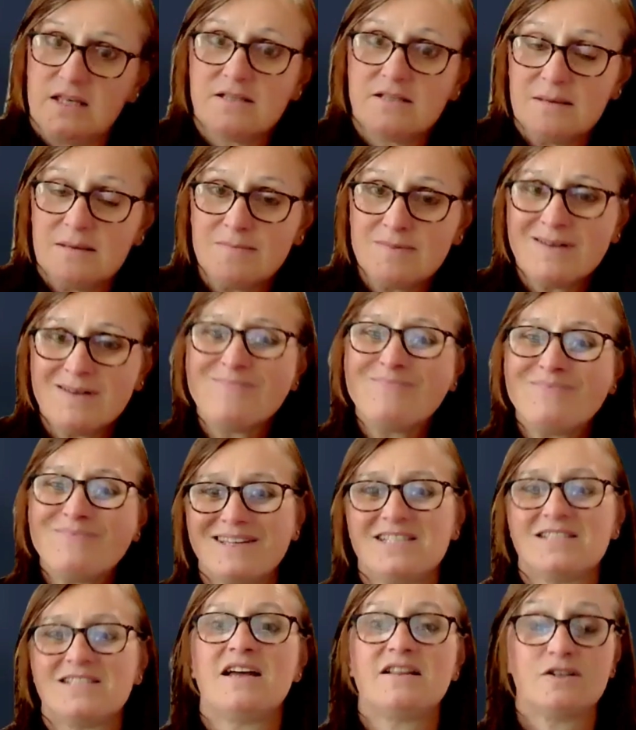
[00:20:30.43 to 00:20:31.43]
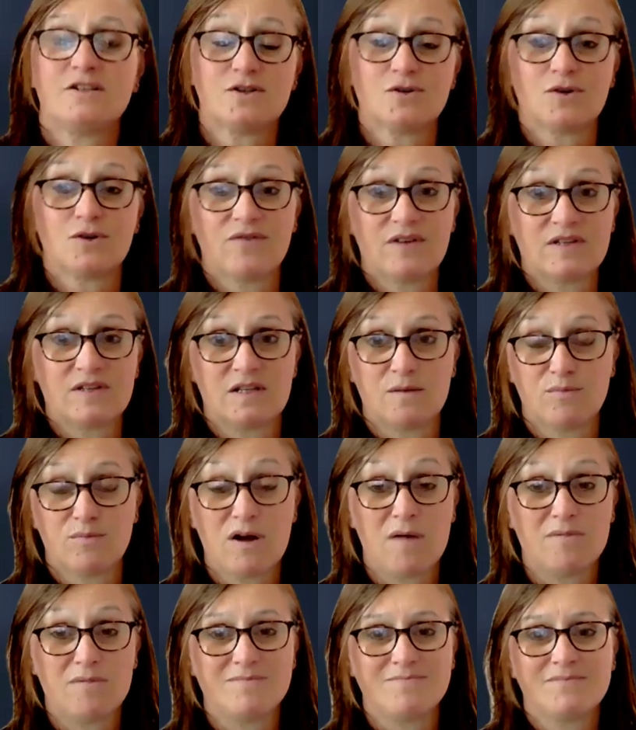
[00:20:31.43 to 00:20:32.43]
the symptom is not necessarily fixing the
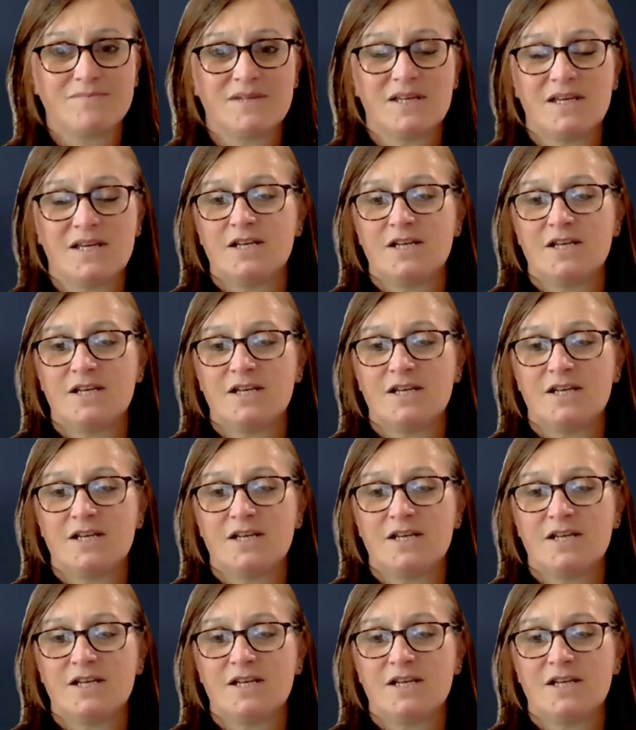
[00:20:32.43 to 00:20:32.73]
problem.